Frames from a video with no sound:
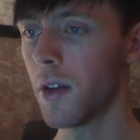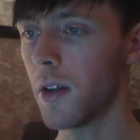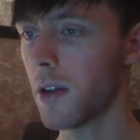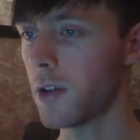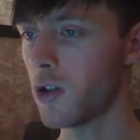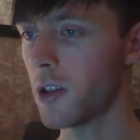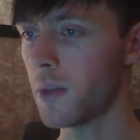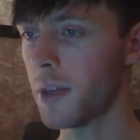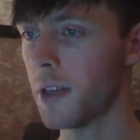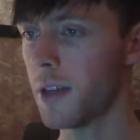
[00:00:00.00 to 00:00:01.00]
Thoth
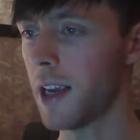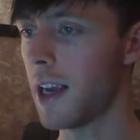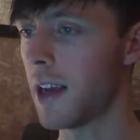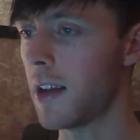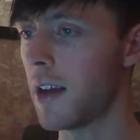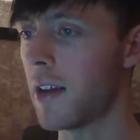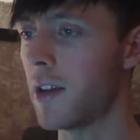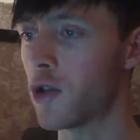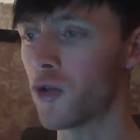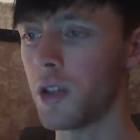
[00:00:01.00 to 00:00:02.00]
Adjustment and
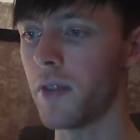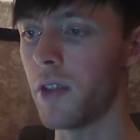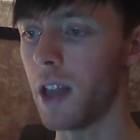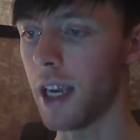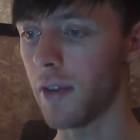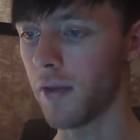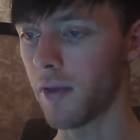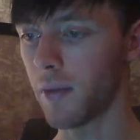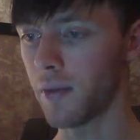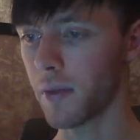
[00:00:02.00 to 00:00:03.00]
the Tree of
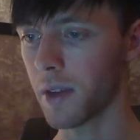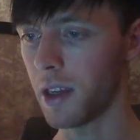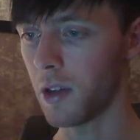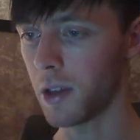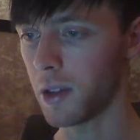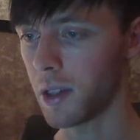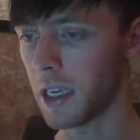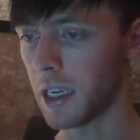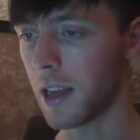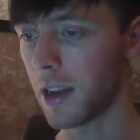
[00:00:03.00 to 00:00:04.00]
Life. And you can
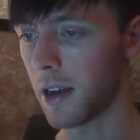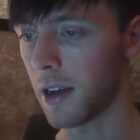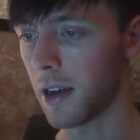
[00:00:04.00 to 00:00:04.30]
see it